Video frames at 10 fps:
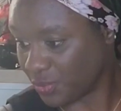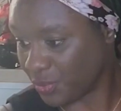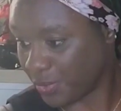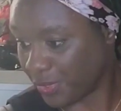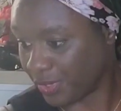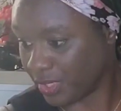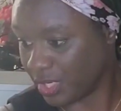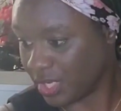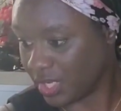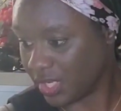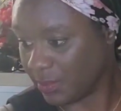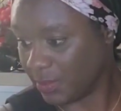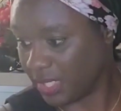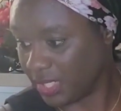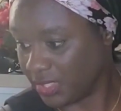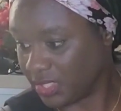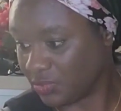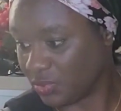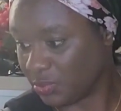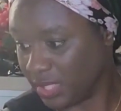for a minute,
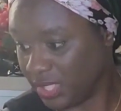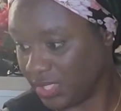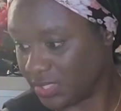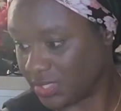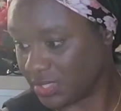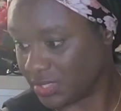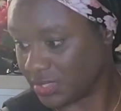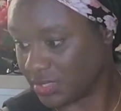then repeat.